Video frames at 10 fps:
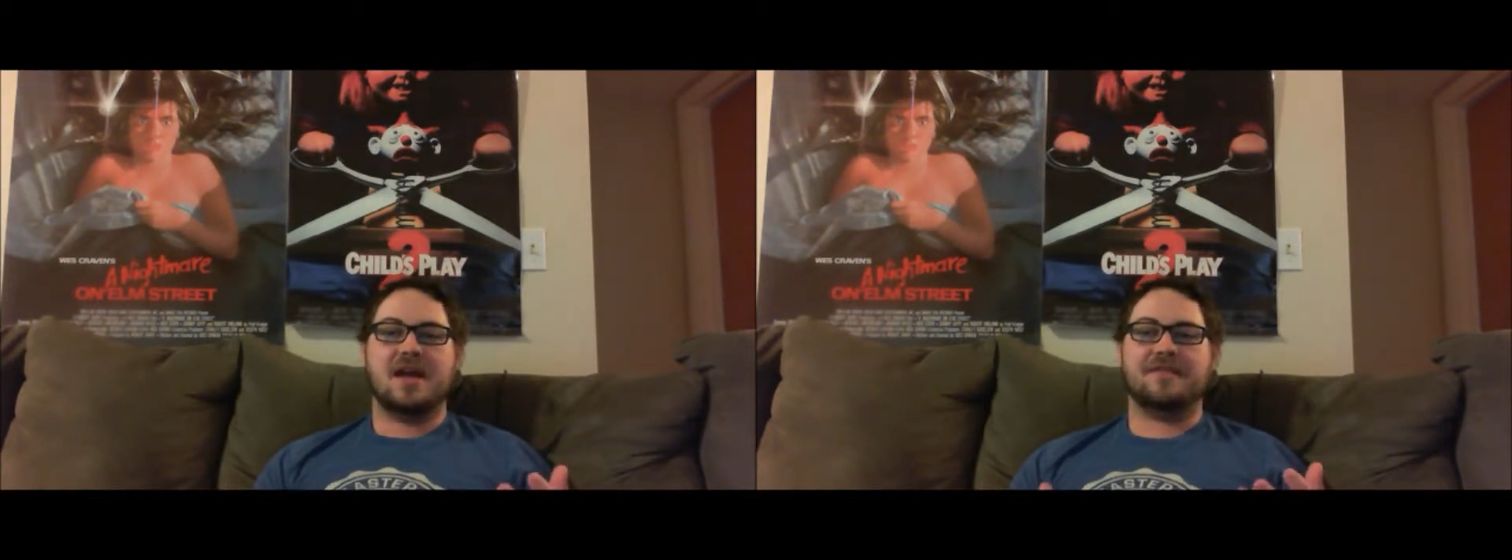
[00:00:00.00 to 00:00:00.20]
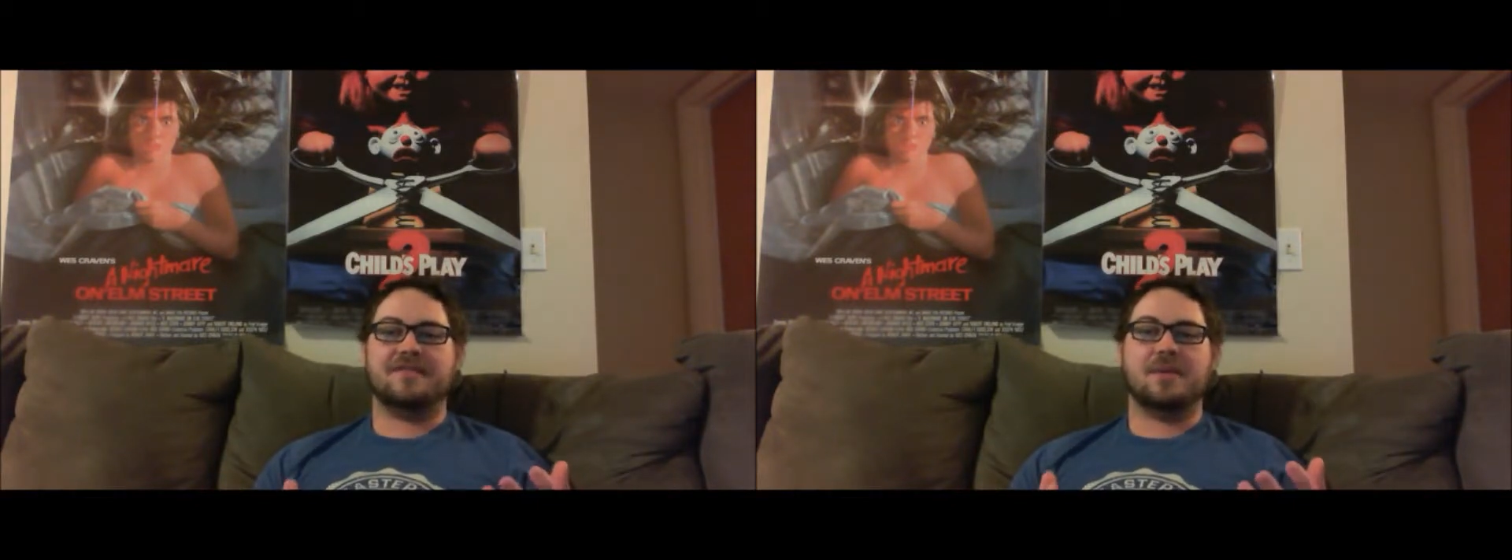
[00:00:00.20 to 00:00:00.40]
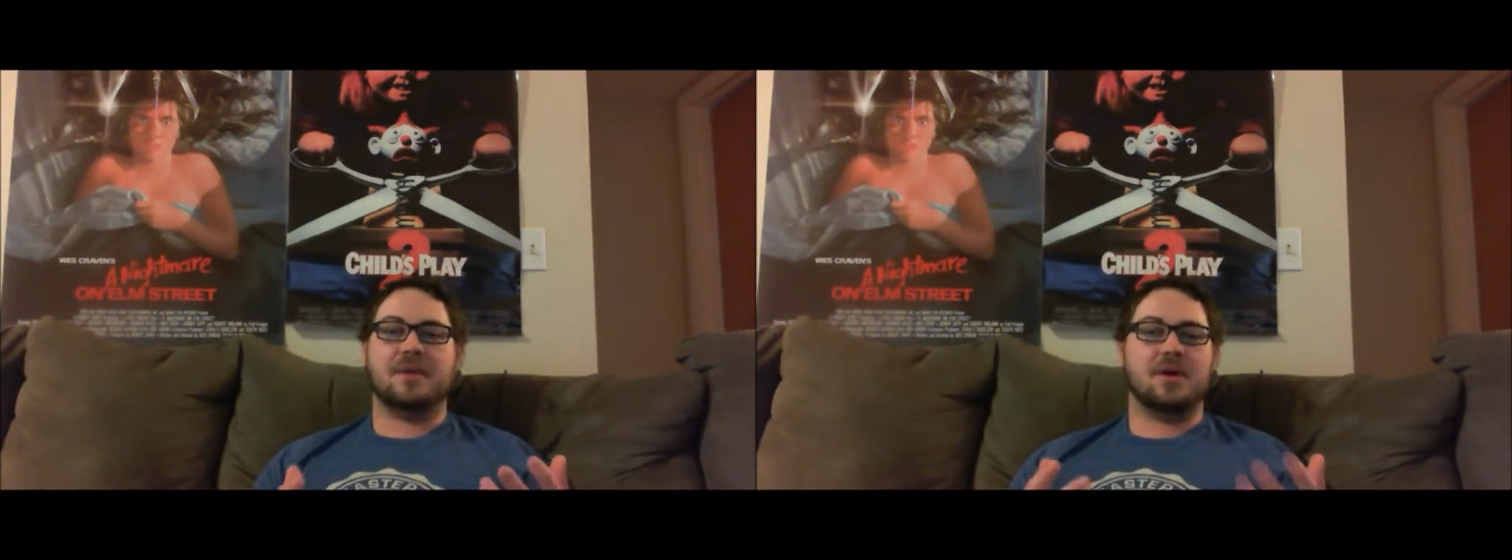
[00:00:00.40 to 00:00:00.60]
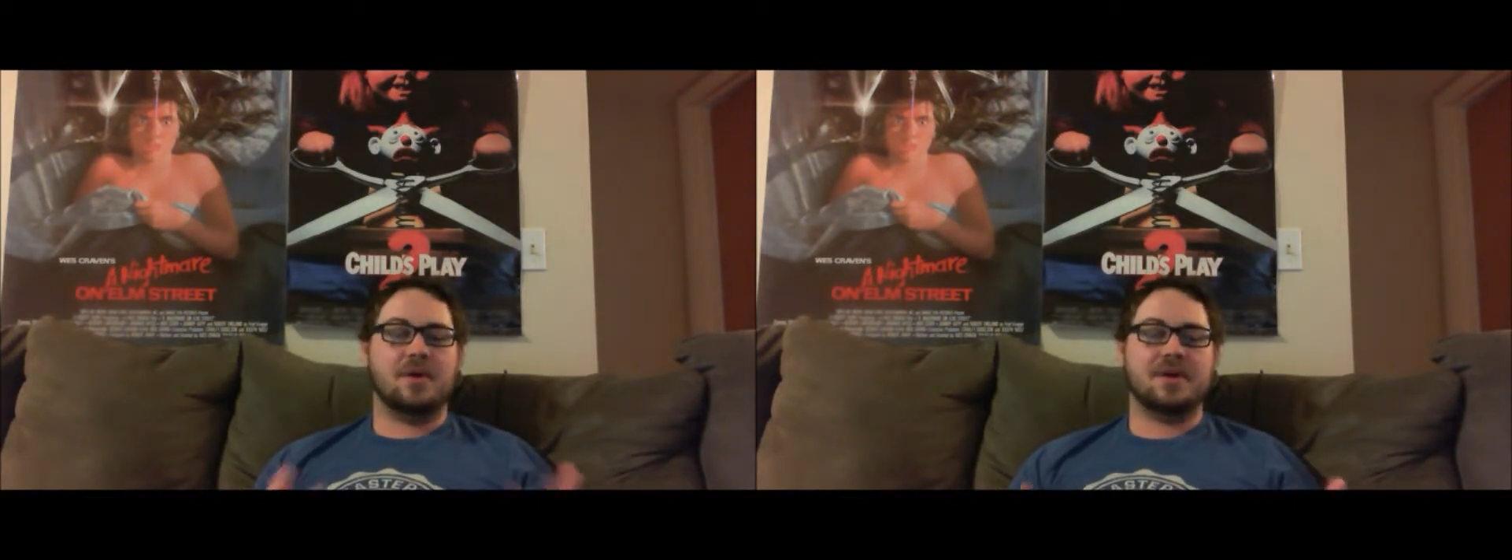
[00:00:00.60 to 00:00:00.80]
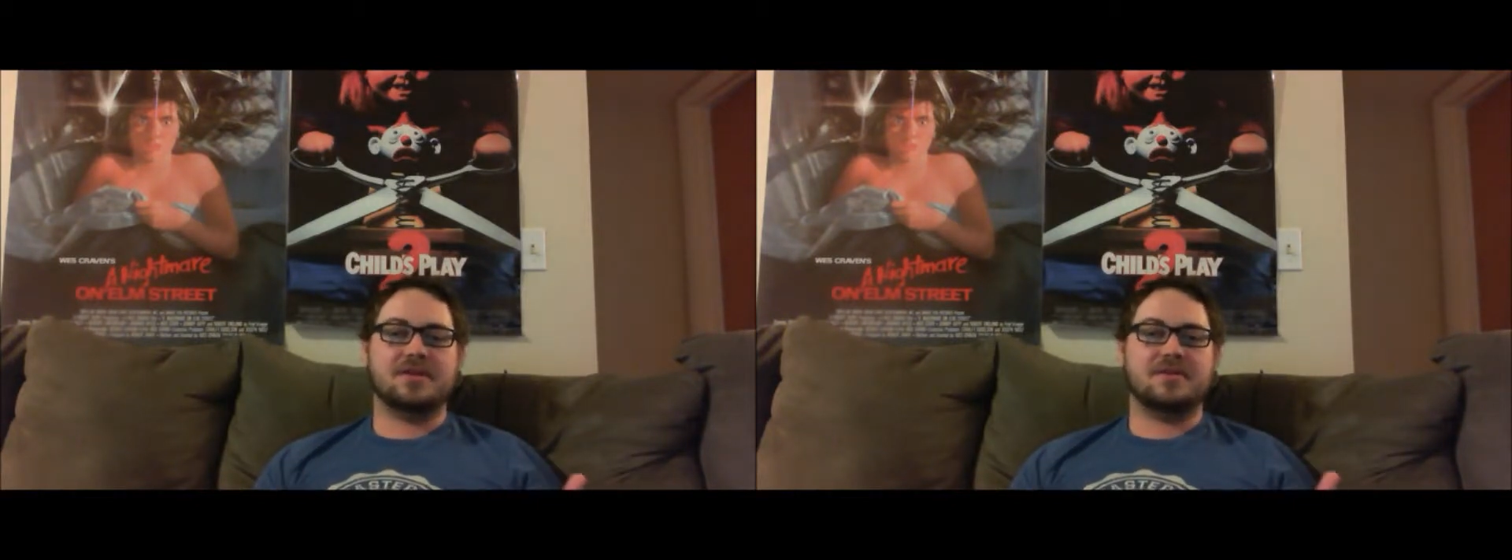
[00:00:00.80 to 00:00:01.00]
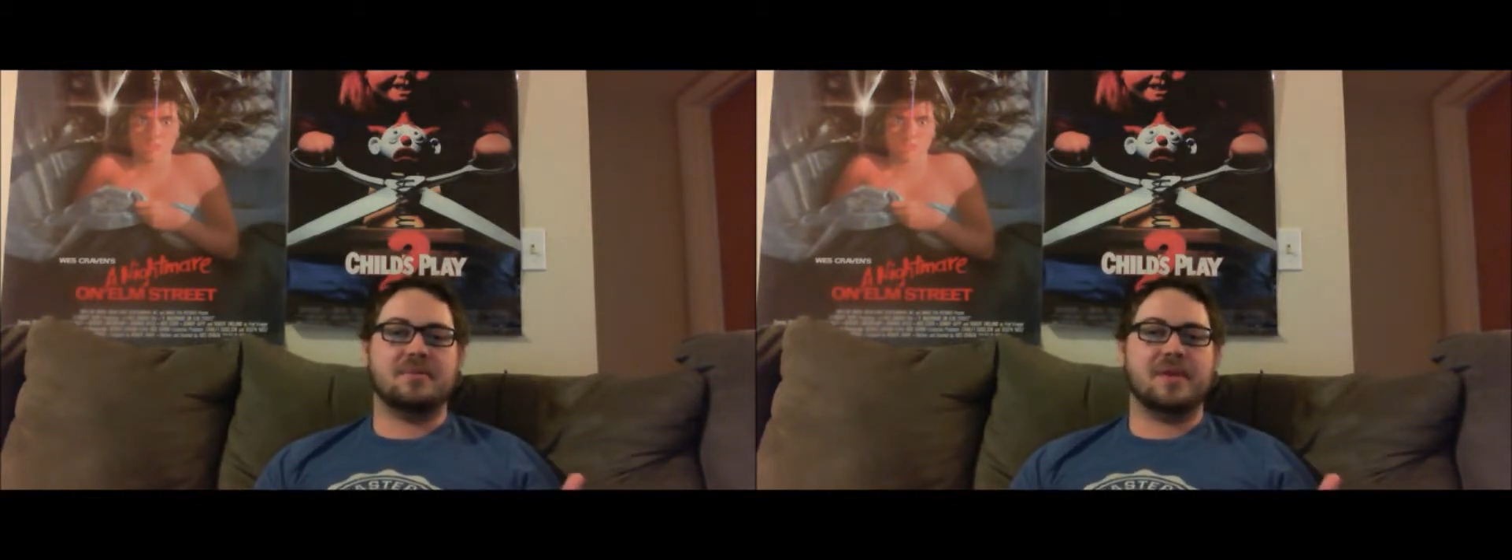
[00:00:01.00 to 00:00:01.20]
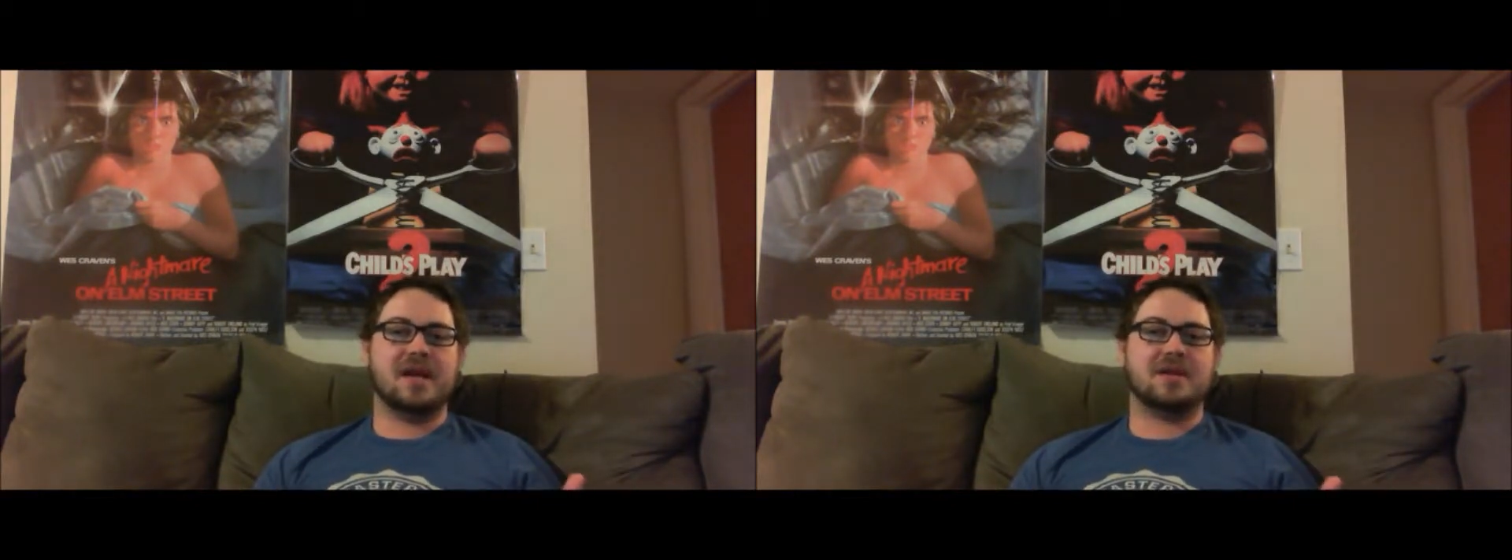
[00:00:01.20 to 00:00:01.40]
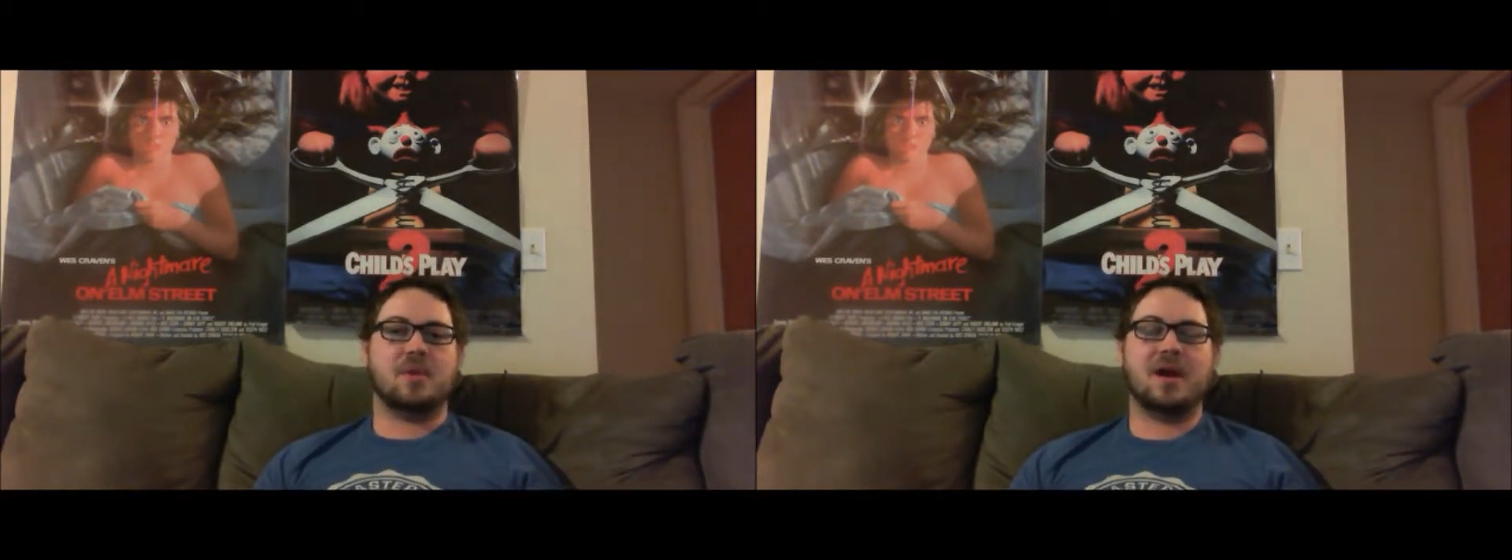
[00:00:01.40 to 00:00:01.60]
If they were going to do the band,